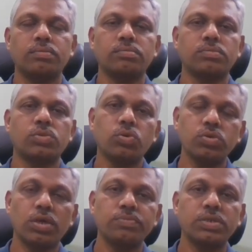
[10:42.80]
those
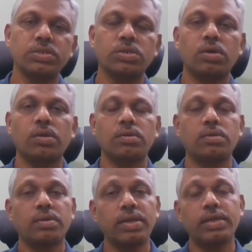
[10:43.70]
objects are
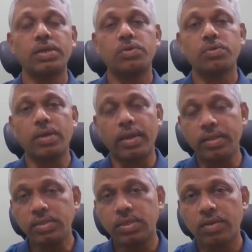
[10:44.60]
related to
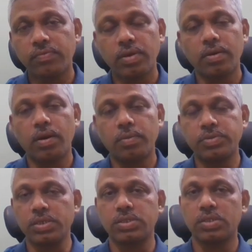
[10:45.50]
another set of
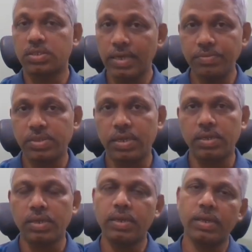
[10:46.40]
objects in the same set
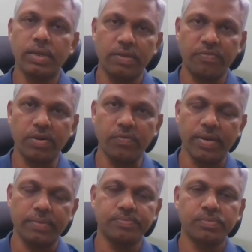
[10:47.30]
in different way.
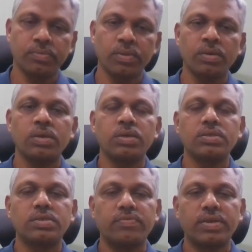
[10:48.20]

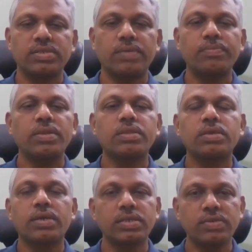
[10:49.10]
So for example, in the
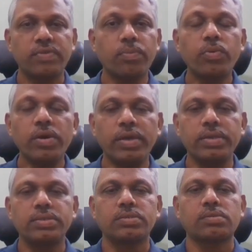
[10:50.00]
case of
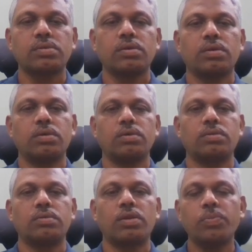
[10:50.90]
employees,
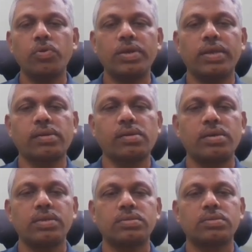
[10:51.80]
reporting
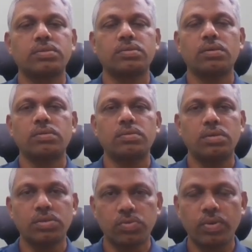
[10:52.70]
is
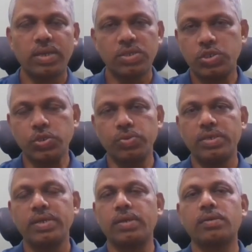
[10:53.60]
one issue
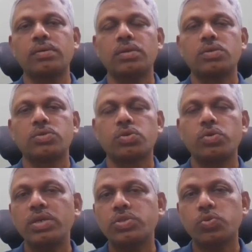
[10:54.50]
here. So
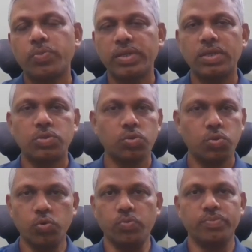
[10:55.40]
he is superior to
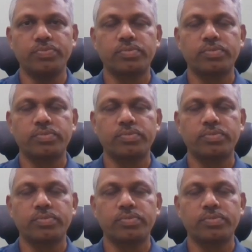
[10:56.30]
whom?